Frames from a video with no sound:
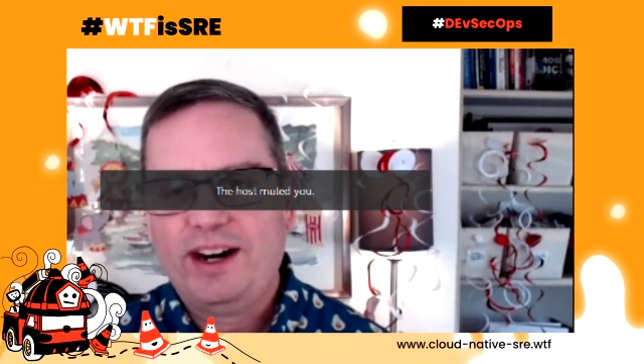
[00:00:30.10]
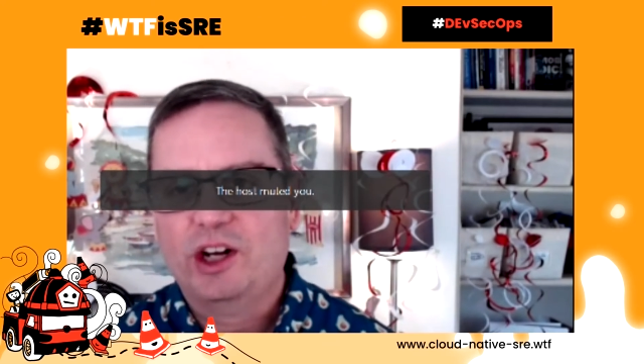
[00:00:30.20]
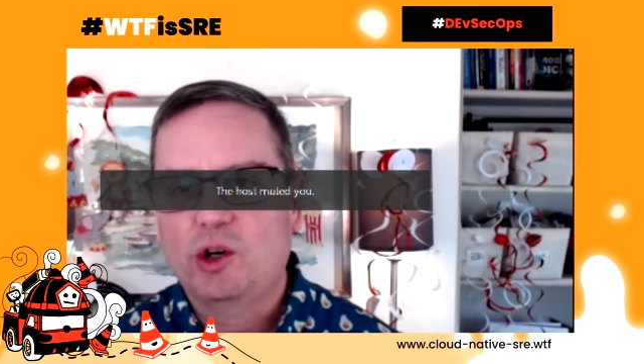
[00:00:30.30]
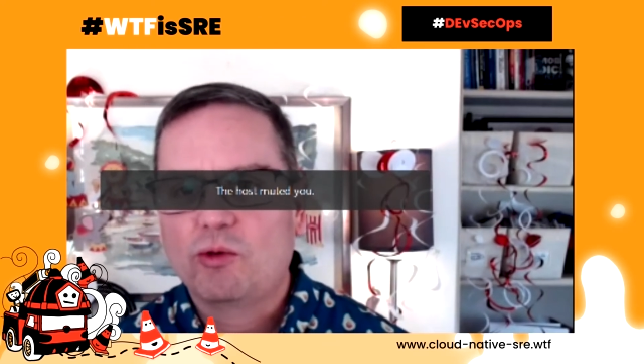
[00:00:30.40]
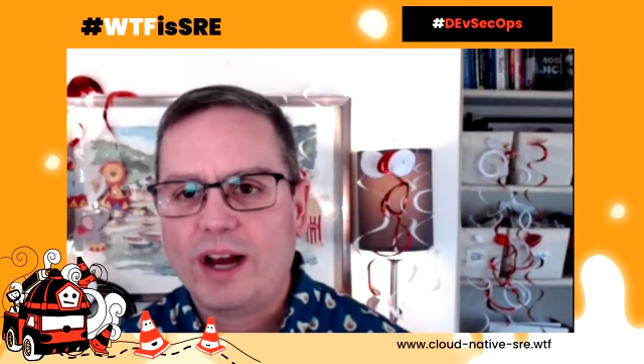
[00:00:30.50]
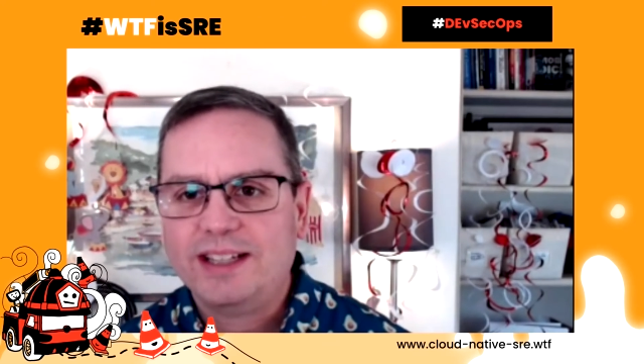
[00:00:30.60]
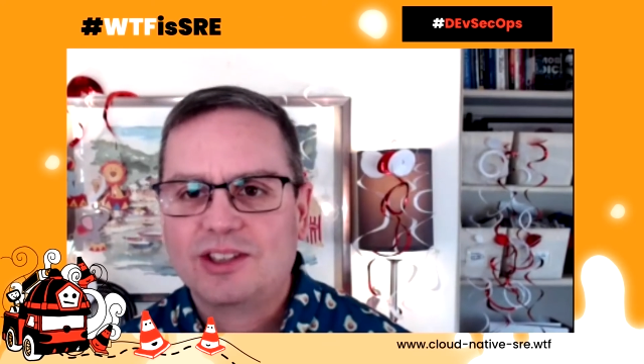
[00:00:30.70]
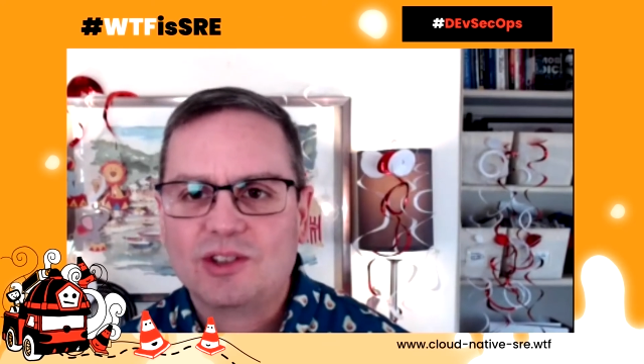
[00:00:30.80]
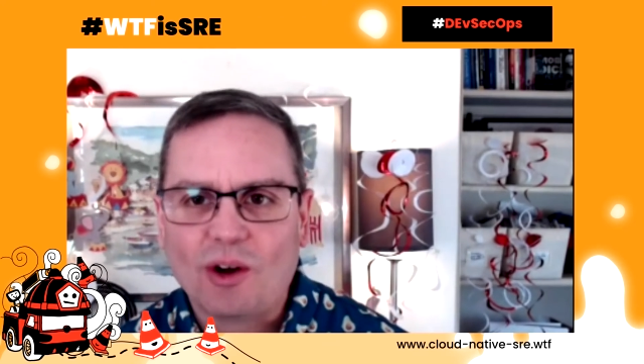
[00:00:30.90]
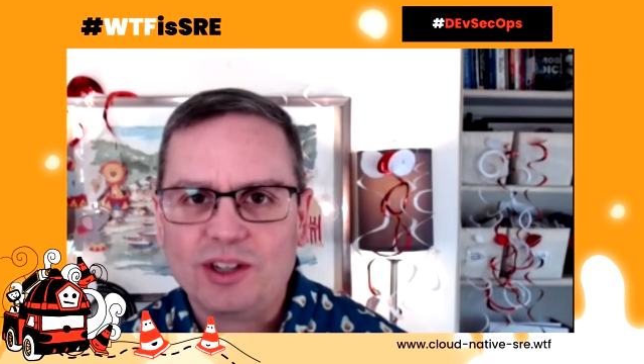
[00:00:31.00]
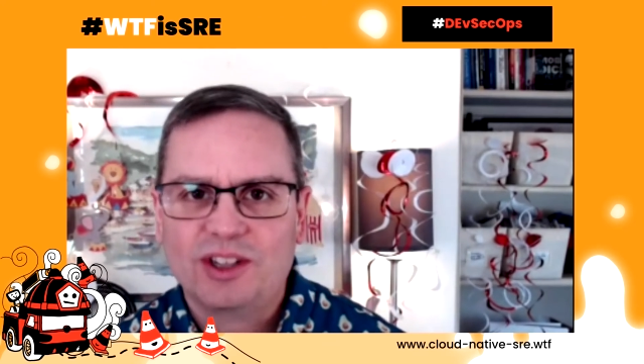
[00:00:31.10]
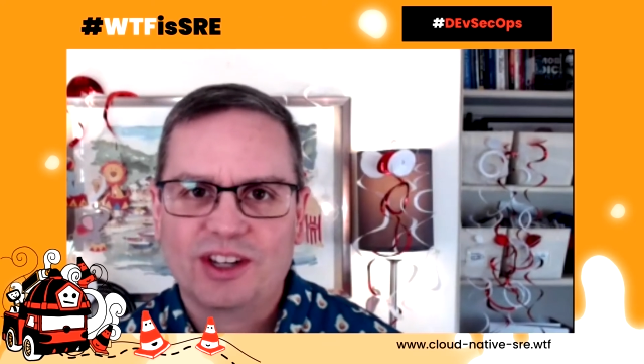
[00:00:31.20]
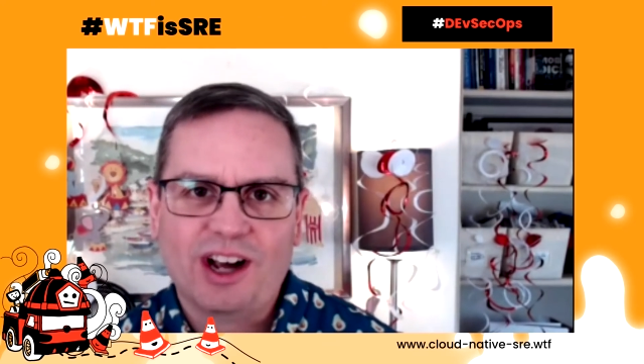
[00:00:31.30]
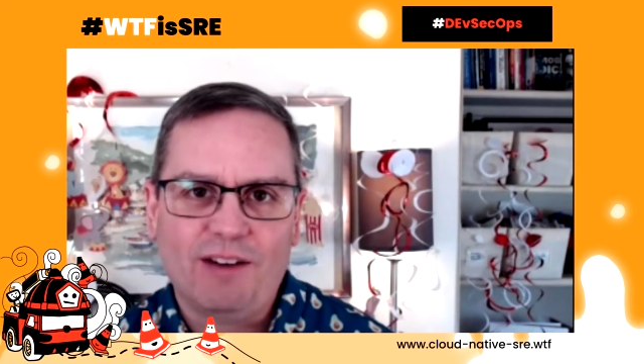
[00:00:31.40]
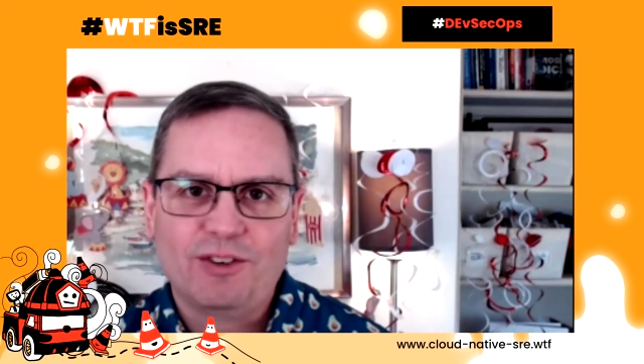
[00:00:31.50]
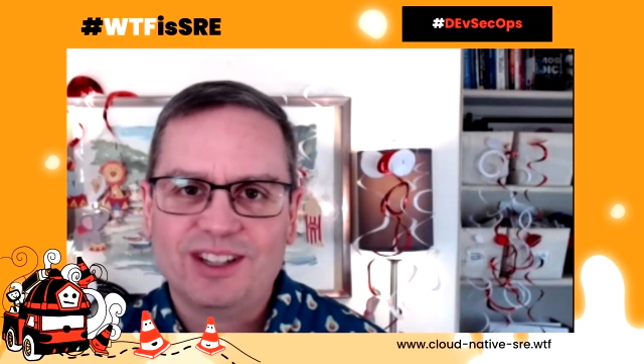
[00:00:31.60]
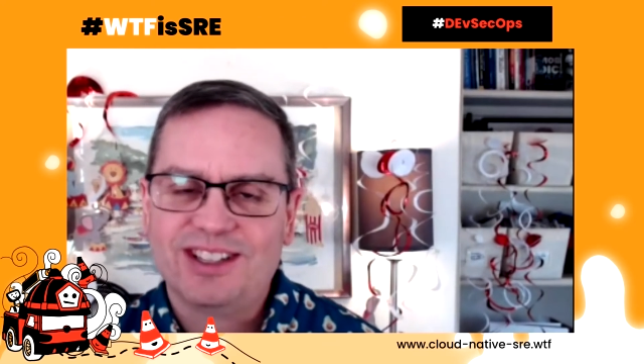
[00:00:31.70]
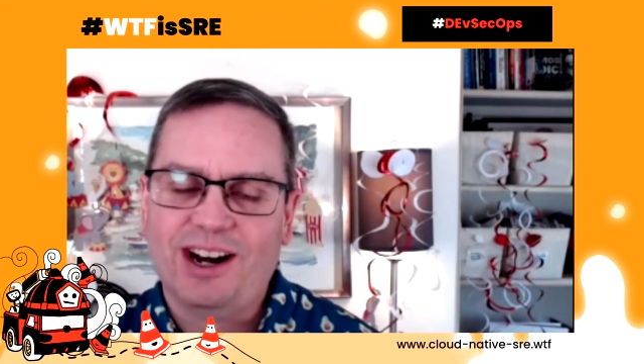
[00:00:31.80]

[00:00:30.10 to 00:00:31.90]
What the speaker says: a great start to the conference,